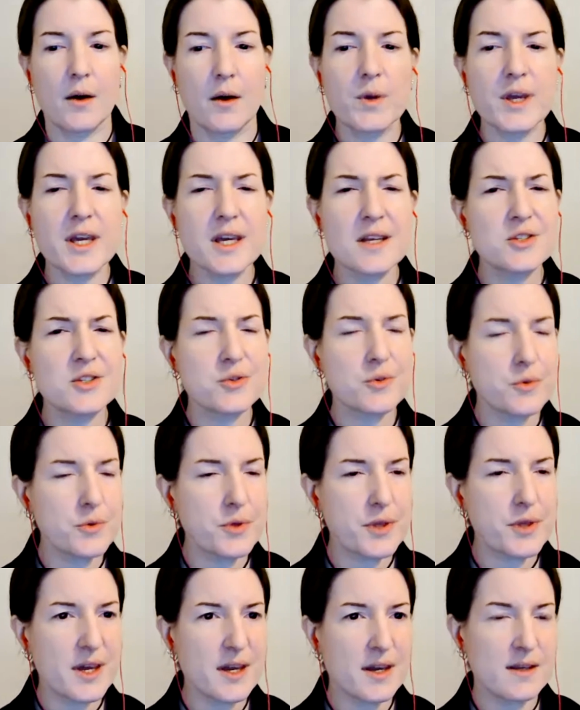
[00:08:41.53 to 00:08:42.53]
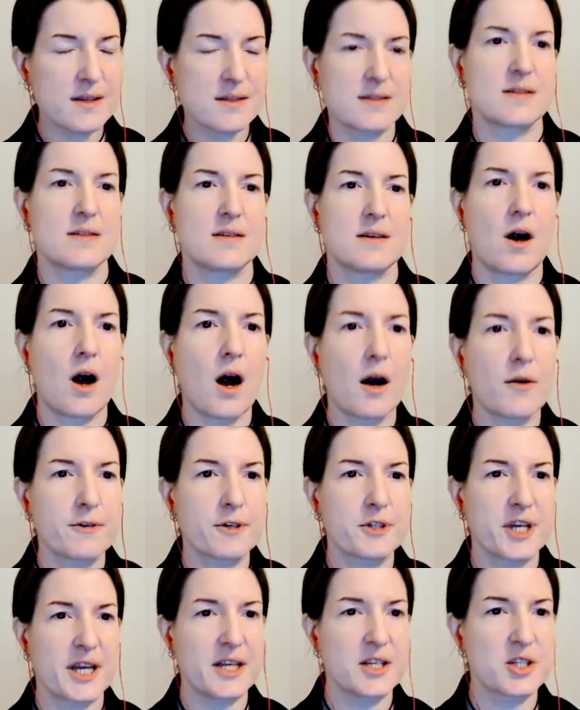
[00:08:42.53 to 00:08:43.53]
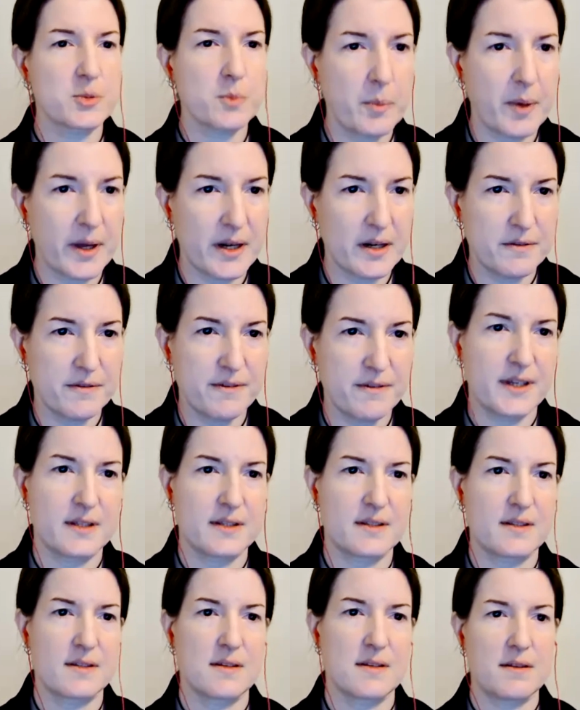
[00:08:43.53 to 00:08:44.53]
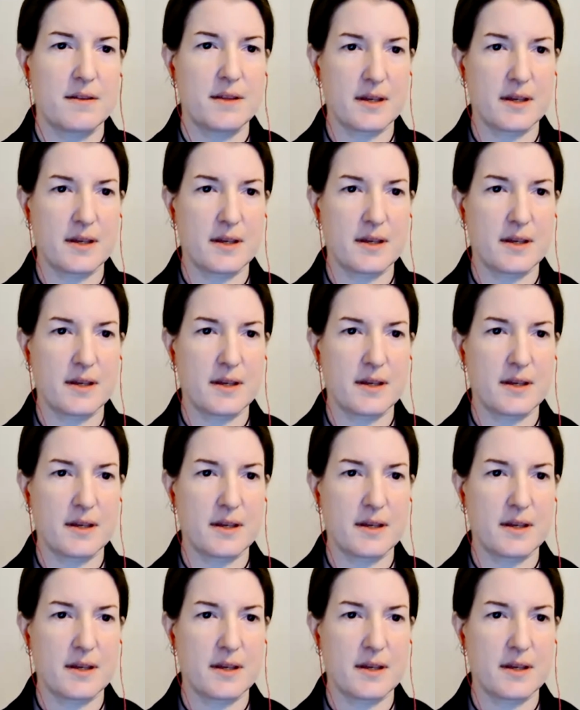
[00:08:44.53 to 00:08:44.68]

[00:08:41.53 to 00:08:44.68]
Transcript: we can do things, offer tangible benefits,